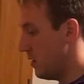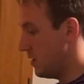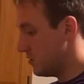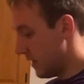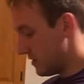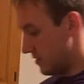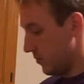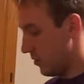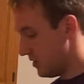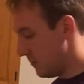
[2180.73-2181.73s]
So that's the
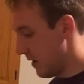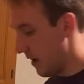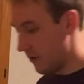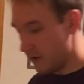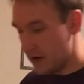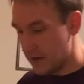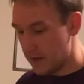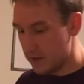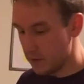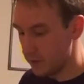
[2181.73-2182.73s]
protein powder
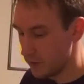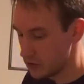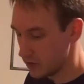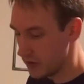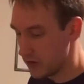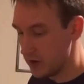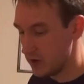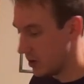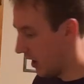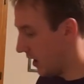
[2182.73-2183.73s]
and then the refrigerated
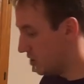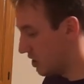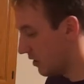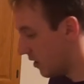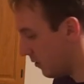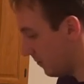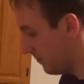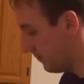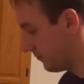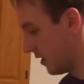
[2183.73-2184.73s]
Jell-O.
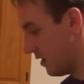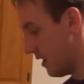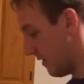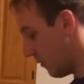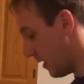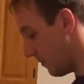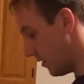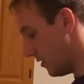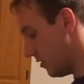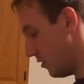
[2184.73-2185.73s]
And then what I'm
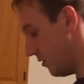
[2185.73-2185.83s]
going to do